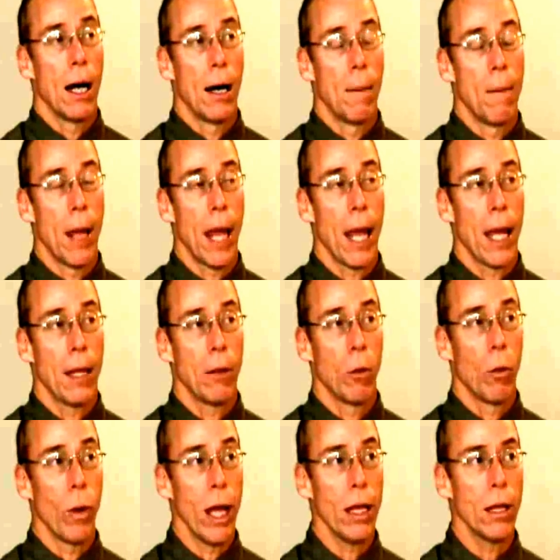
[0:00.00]

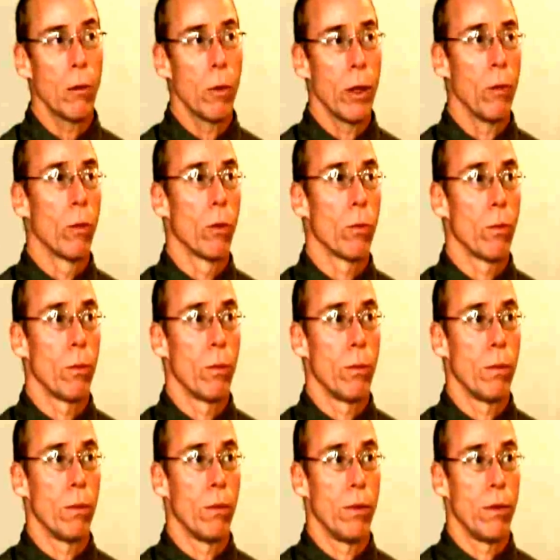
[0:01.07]
And the way that we
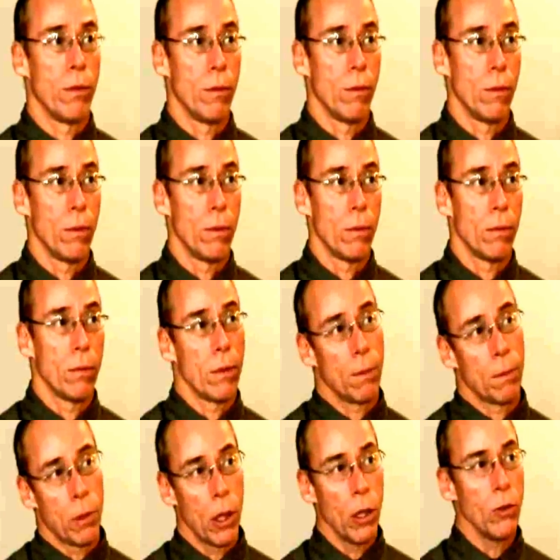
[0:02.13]

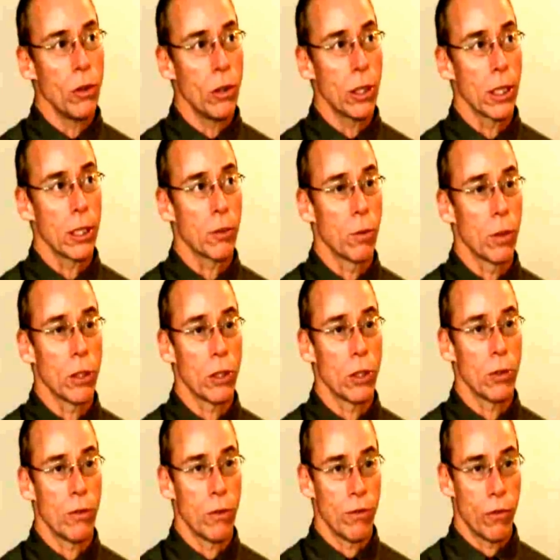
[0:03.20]
approached this was
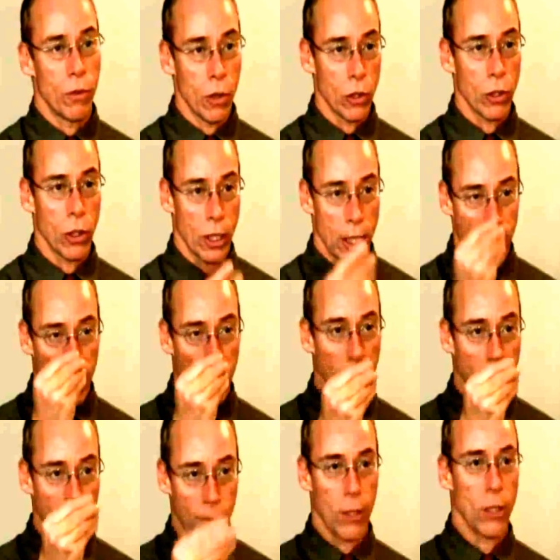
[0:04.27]
to first
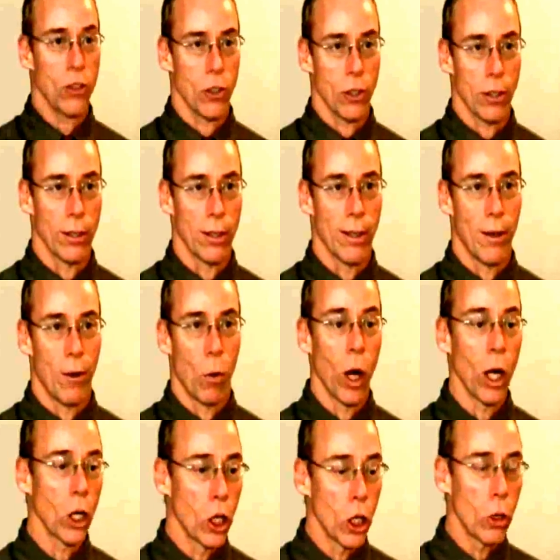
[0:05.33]
articulate a vision.
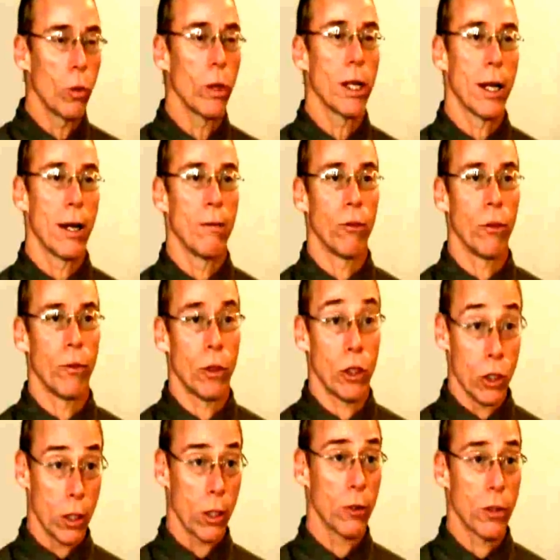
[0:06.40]
What good would come from
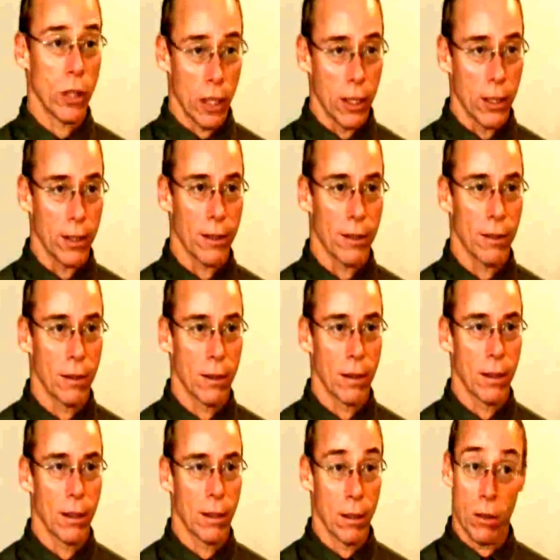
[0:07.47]
disclosing this?
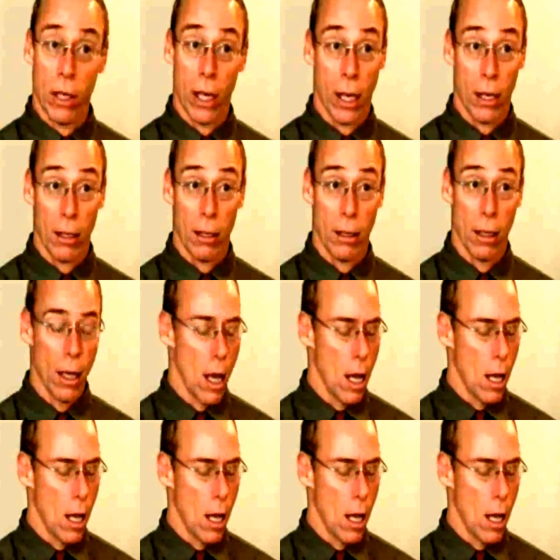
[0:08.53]
Okay?